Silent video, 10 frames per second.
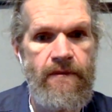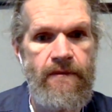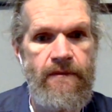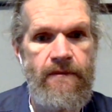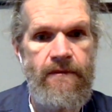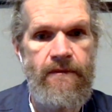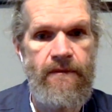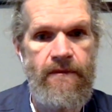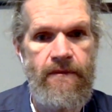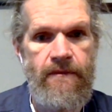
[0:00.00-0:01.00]

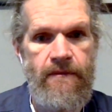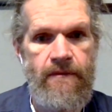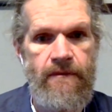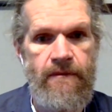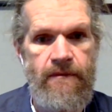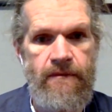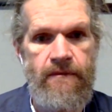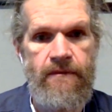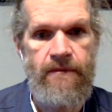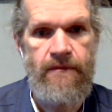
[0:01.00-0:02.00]

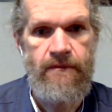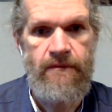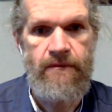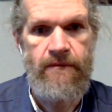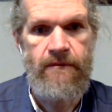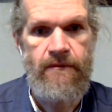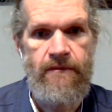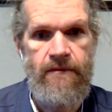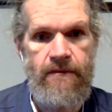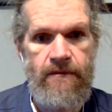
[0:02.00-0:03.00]

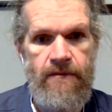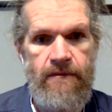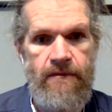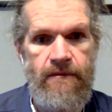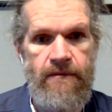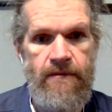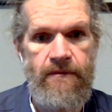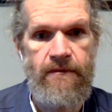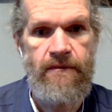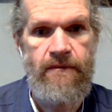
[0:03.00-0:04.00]

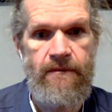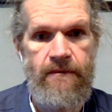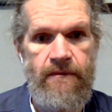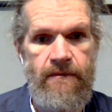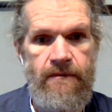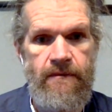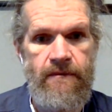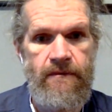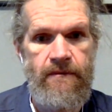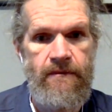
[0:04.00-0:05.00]

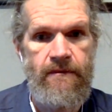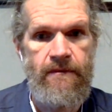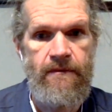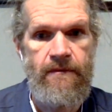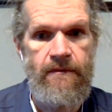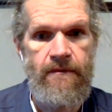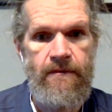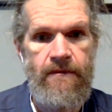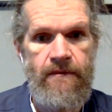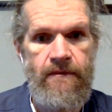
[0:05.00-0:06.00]

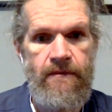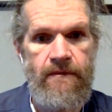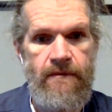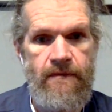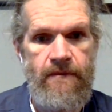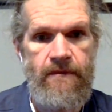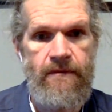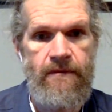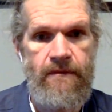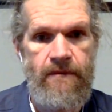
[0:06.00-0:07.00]

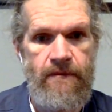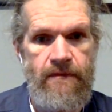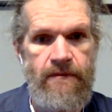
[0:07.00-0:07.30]
(not speaking)